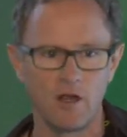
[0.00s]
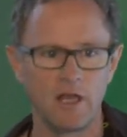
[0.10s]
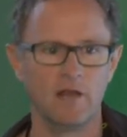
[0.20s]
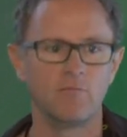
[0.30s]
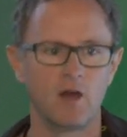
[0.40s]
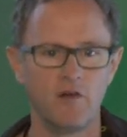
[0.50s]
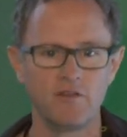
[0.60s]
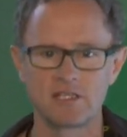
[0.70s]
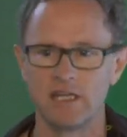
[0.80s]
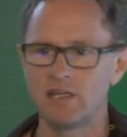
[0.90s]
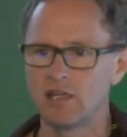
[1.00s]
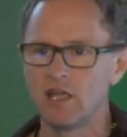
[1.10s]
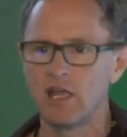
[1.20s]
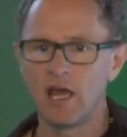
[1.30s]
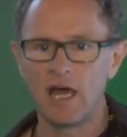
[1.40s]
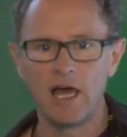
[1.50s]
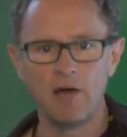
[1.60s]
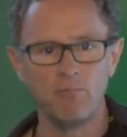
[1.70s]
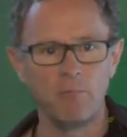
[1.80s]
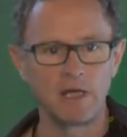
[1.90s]
you know, obviously.
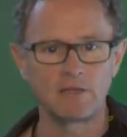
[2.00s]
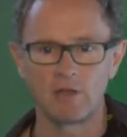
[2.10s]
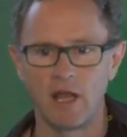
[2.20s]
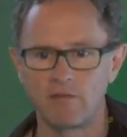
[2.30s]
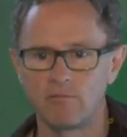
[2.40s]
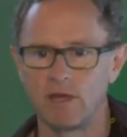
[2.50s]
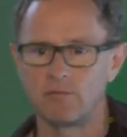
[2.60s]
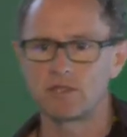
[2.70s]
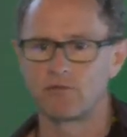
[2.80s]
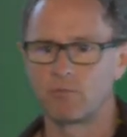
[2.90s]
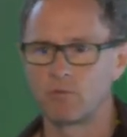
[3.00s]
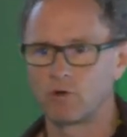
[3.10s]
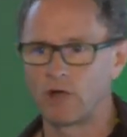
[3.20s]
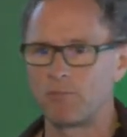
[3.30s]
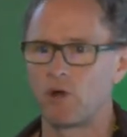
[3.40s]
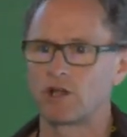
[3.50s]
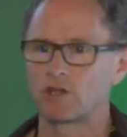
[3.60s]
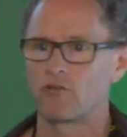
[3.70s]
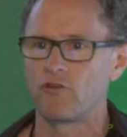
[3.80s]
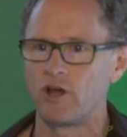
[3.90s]
Um, but, uh, you know, it's a great partner,
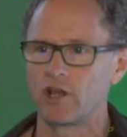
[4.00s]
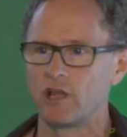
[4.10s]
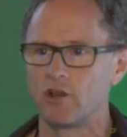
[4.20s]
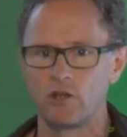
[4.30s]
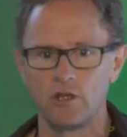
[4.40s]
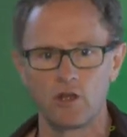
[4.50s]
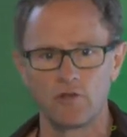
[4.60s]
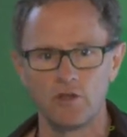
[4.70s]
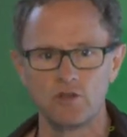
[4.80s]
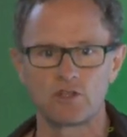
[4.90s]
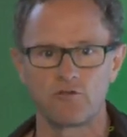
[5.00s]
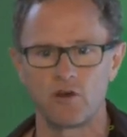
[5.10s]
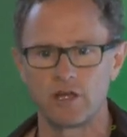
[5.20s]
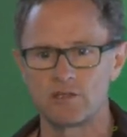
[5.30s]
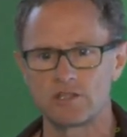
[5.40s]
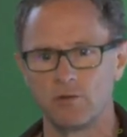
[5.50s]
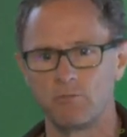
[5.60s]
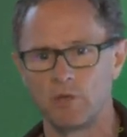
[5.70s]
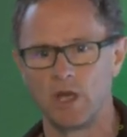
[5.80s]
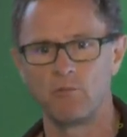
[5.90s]
Grafana. I know a lot of you use Grafana. So,
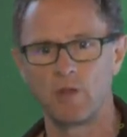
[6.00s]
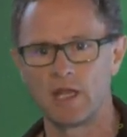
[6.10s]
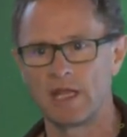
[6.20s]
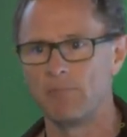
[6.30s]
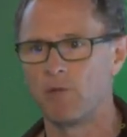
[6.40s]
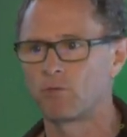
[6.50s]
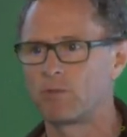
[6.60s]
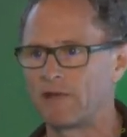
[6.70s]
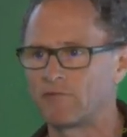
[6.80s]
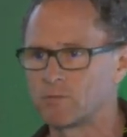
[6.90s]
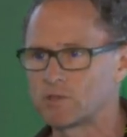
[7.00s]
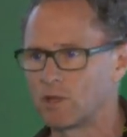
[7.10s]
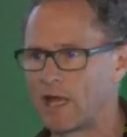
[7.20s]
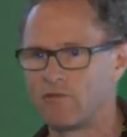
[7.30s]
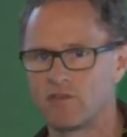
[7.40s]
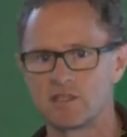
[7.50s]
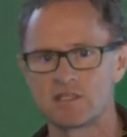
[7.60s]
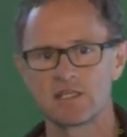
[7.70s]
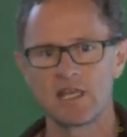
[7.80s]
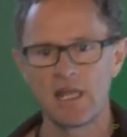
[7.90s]
you know, again, both platforms will have
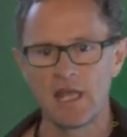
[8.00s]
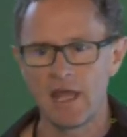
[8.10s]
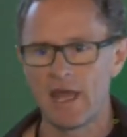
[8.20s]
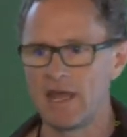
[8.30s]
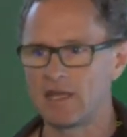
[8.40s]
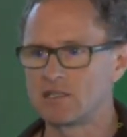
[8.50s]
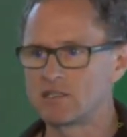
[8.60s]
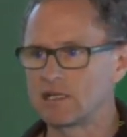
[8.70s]
this. And,